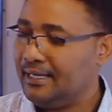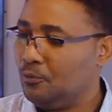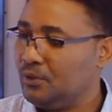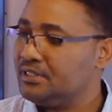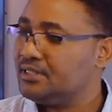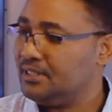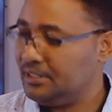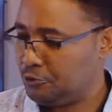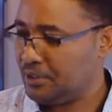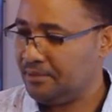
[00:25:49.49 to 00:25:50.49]
which
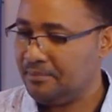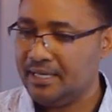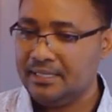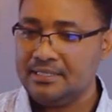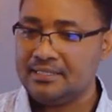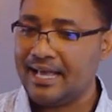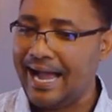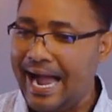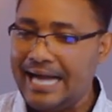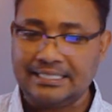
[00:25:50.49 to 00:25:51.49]
literally means the
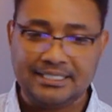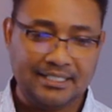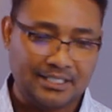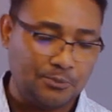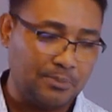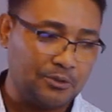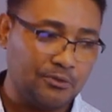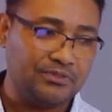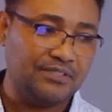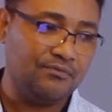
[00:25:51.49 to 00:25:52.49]
hunting expert
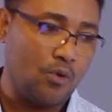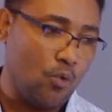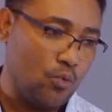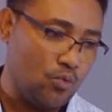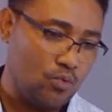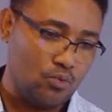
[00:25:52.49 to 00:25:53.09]
of devil,